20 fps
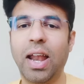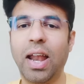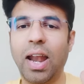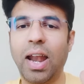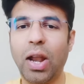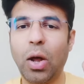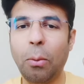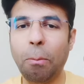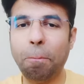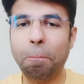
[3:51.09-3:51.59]

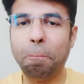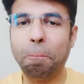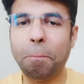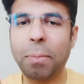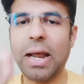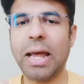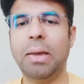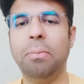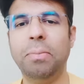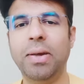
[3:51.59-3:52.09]
Now,
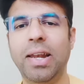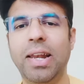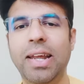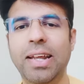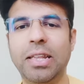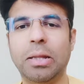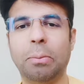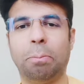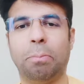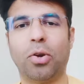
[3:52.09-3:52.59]
primarily
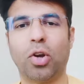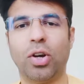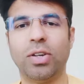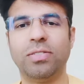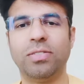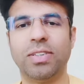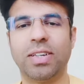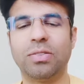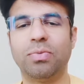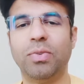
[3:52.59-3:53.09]
in the
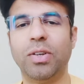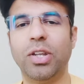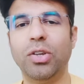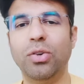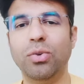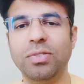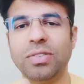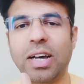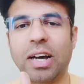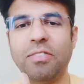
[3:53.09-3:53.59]
projects, when
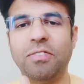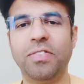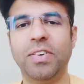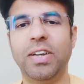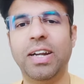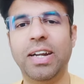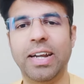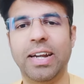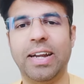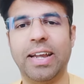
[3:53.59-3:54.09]
you use
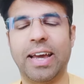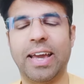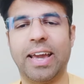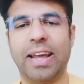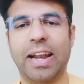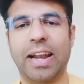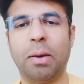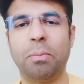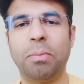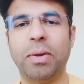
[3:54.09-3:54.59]
affinity
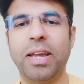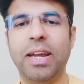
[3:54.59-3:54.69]
diagram,